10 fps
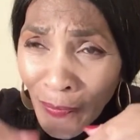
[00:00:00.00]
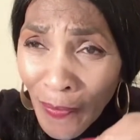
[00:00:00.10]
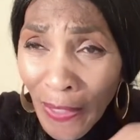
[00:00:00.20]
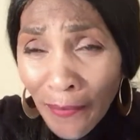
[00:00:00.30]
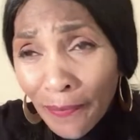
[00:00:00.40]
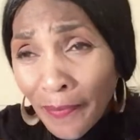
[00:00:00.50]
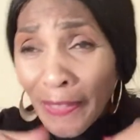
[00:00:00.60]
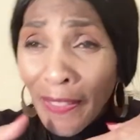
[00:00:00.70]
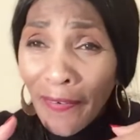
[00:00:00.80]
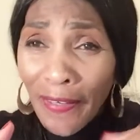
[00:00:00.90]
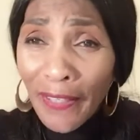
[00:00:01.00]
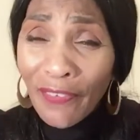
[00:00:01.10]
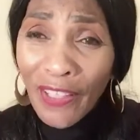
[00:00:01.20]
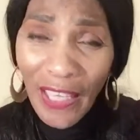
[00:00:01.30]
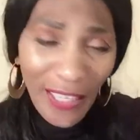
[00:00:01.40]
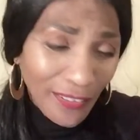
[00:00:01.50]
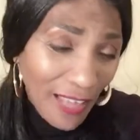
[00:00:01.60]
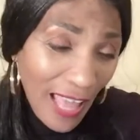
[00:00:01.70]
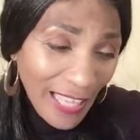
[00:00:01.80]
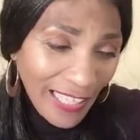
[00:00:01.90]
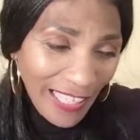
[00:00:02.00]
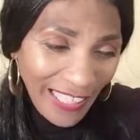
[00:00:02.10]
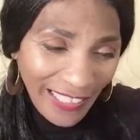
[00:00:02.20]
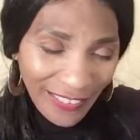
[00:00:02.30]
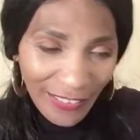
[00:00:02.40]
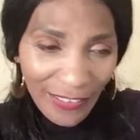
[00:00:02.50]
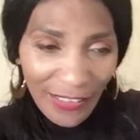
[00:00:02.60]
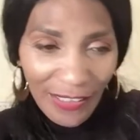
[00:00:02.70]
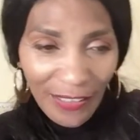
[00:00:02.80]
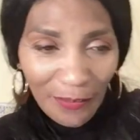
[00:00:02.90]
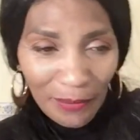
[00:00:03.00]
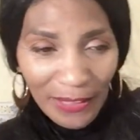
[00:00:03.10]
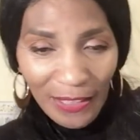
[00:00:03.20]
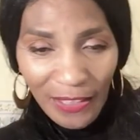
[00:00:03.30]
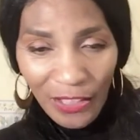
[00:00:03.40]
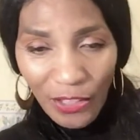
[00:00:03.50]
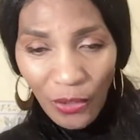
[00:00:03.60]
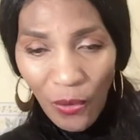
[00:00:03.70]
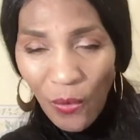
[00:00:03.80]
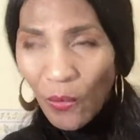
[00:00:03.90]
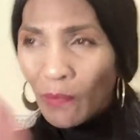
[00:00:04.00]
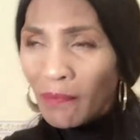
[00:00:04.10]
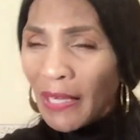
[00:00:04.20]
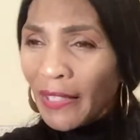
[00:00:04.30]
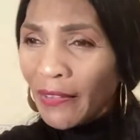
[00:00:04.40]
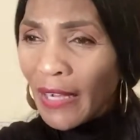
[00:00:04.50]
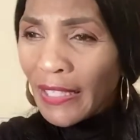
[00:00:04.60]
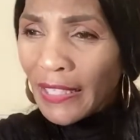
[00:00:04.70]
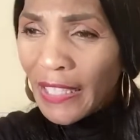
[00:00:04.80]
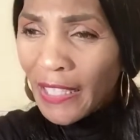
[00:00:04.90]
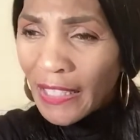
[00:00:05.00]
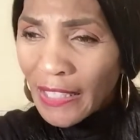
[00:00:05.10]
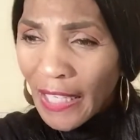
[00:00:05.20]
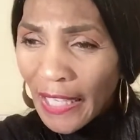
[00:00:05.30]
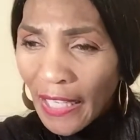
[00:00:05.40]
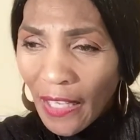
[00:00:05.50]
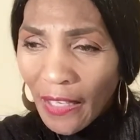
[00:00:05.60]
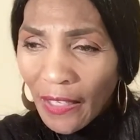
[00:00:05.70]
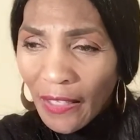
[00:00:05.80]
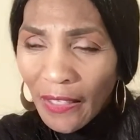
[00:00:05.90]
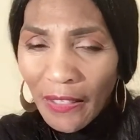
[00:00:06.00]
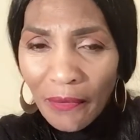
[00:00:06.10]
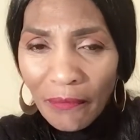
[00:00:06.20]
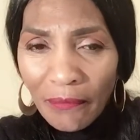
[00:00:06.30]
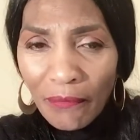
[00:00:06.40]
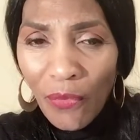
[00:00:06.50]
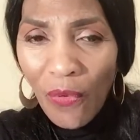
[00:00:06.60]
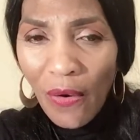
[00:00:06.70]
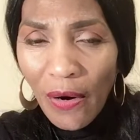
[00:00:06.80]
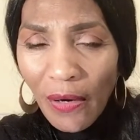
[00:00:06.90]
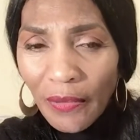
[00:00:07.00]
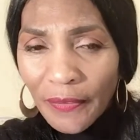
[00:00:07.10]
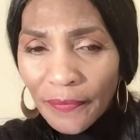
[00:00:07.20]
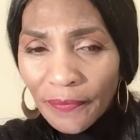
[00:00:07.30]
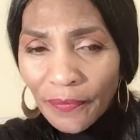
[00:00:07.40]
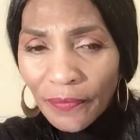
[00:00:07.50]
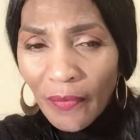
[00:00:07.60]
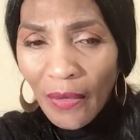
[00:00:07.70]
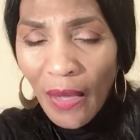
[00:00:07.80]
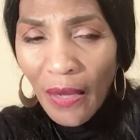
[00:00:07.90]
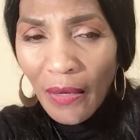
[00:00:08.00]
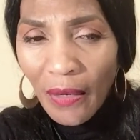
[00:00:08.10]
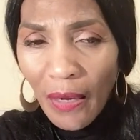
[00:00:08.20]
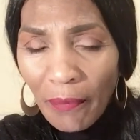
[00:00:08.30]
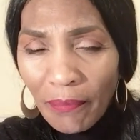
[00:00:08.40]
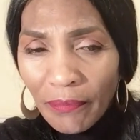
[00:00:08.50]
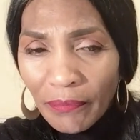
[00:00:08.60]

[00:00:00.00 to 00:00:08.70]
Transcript: Well, sorry if you can't. I can. But it's so minor. I think it's like more up